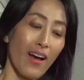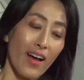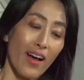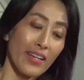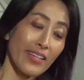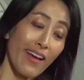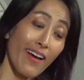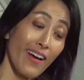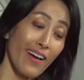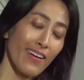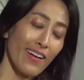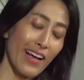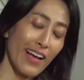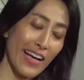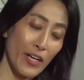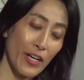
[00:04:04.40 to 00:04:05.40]
Uh,
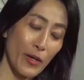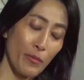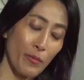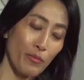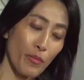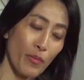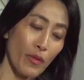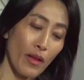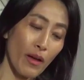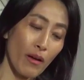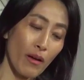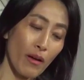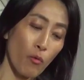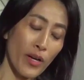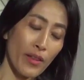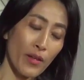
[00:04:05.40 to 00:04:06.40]
yeah. Um,
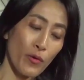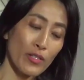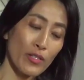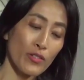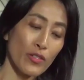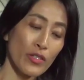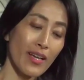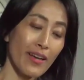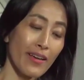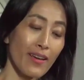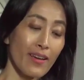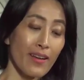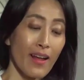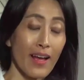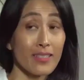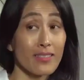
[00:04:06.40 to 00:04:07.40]
one of the questions I
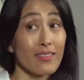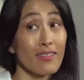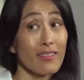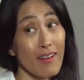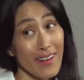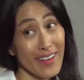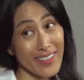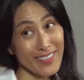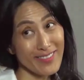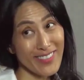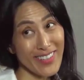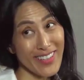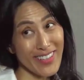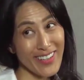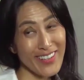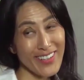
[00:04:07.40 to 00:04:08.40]
get asked a lot
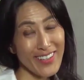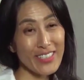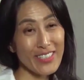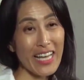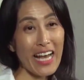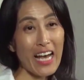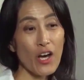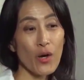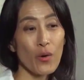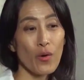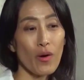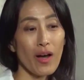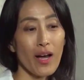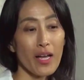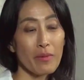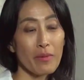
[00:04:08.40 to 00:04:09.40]
is
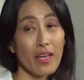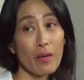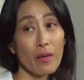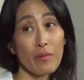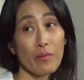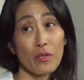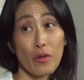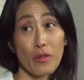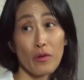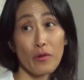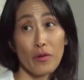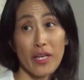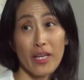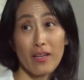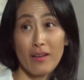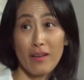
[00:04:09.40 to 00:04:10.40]
how I became a North
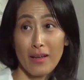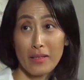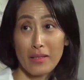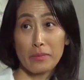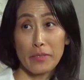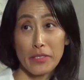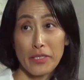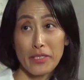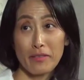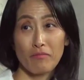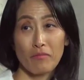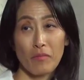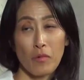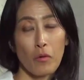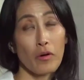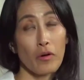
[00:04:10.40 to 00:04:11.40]
Korea expert
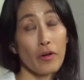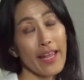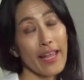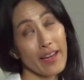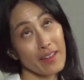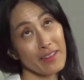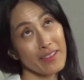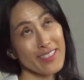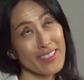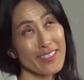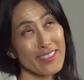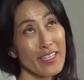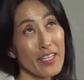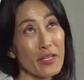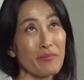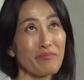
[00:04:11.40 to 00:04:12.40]
mm. or
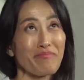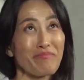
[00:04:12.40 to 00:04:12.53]
analyst.